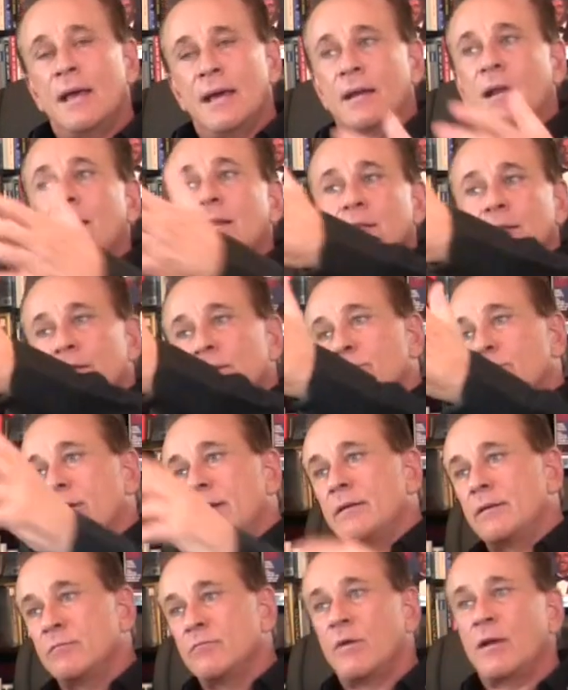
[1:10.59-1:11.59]
And I live
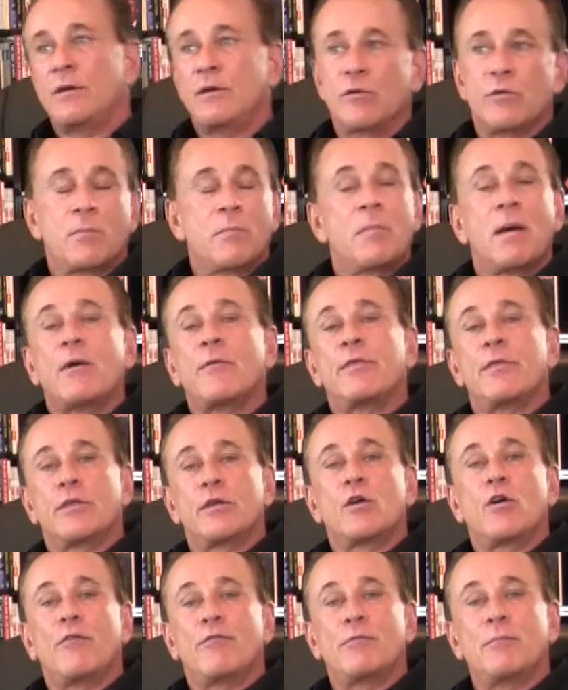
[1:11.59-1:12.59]
right near the mouth of
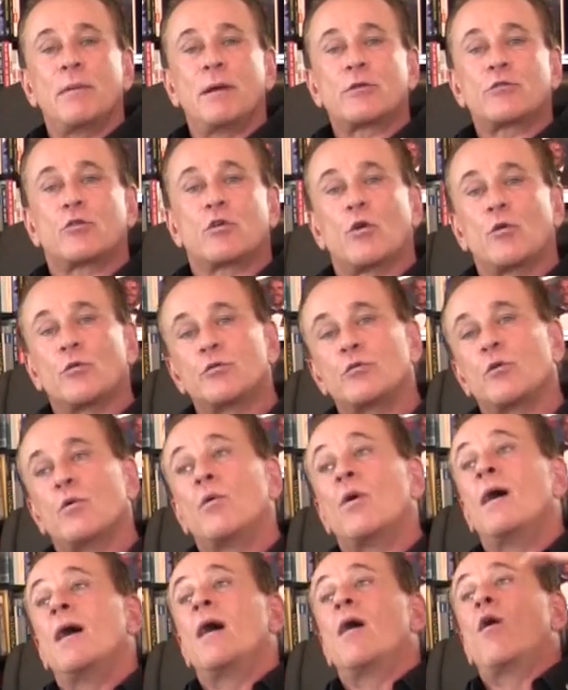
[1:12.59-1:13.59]
the Gulf of Mexico,
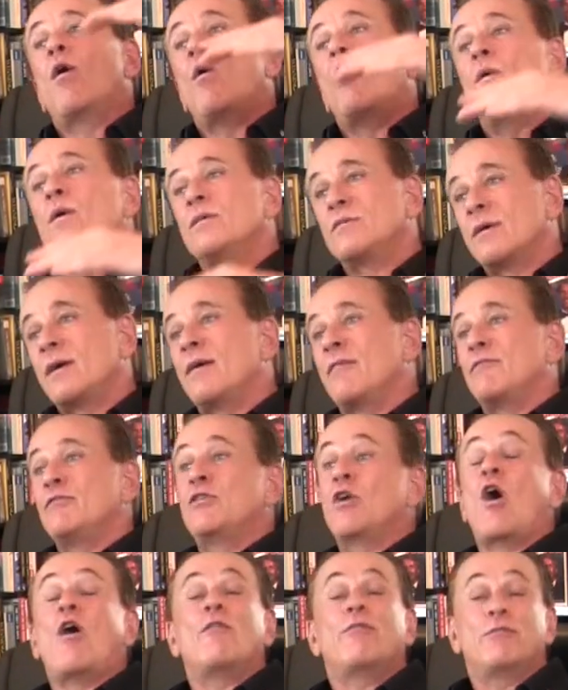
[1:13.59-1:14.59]
so always I have
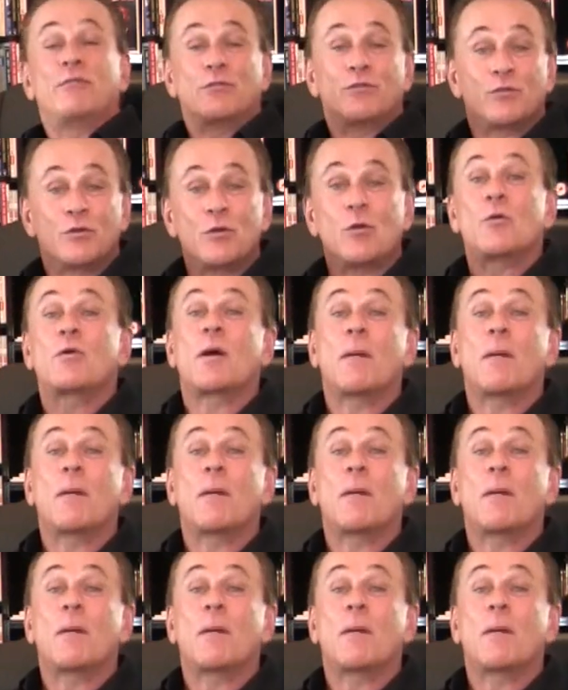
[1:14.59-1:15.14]
dolphins,